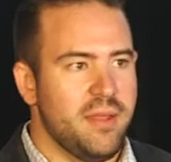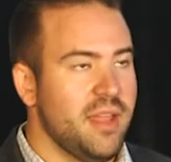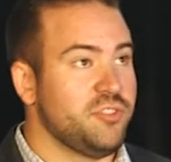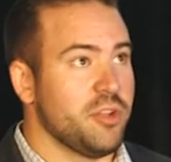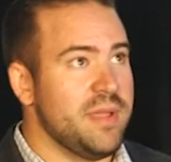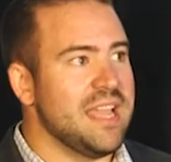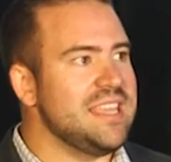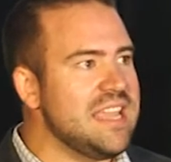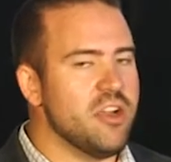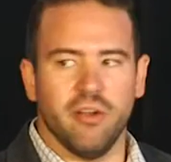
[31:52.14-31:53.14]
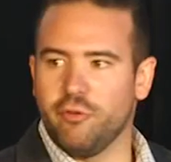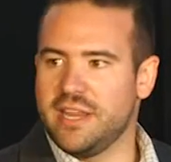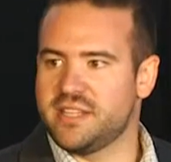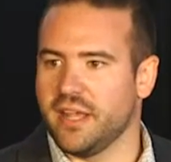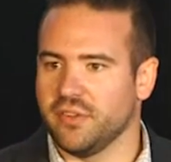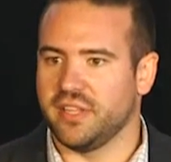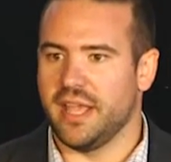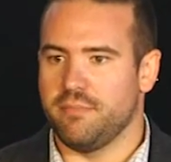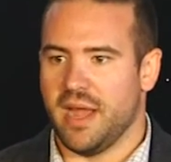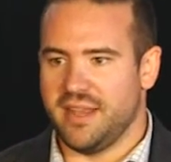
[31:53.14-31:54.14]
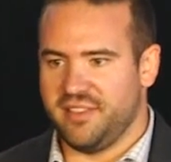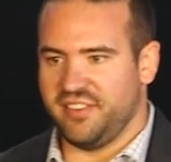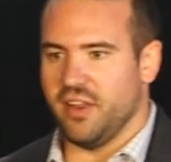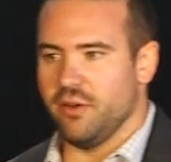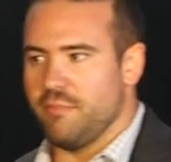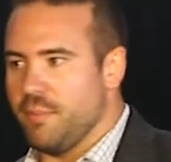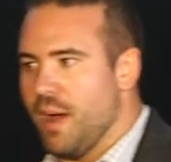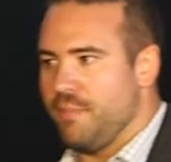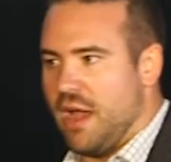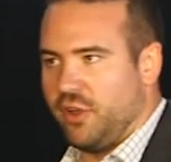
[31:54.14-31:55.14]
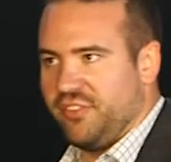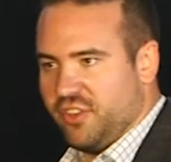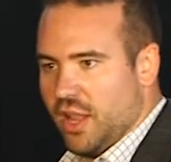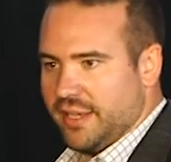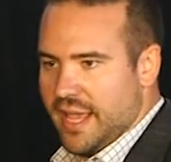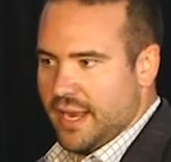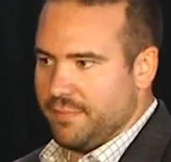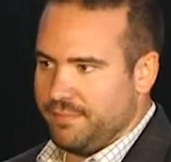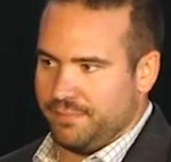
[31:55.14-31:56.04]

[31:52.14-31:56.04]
It took me a year of retail to get my CRM to pump out solid data.